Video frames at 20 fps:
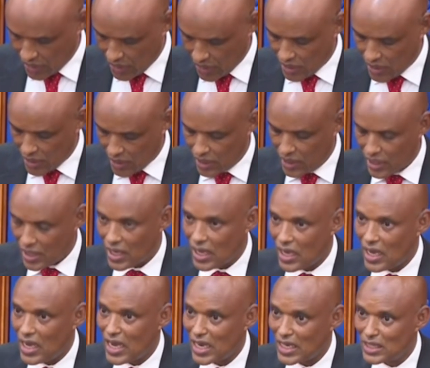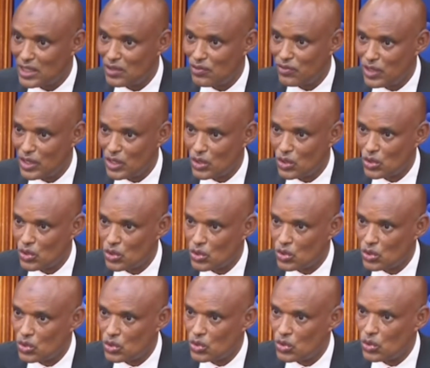They are actively
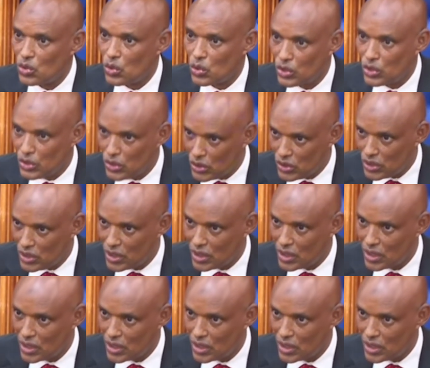on duty,